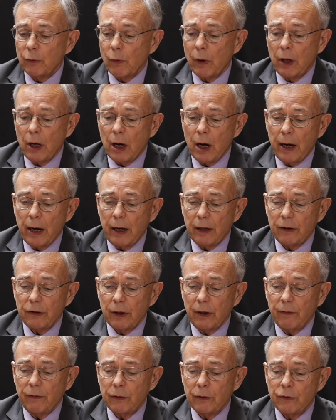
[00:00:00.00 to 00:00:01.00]
what
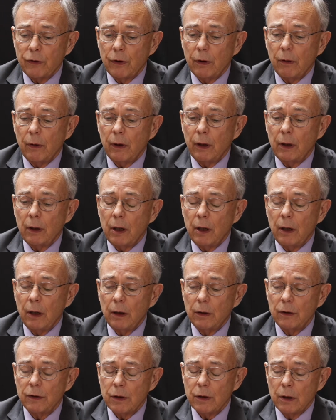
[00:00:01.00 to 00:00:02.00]
ISF is doing
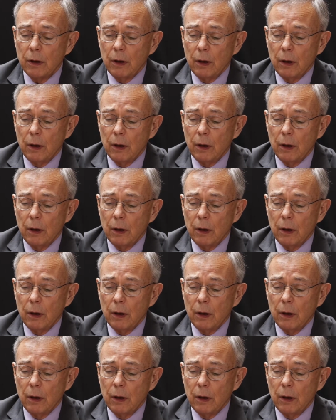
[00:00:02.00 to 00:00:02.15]
is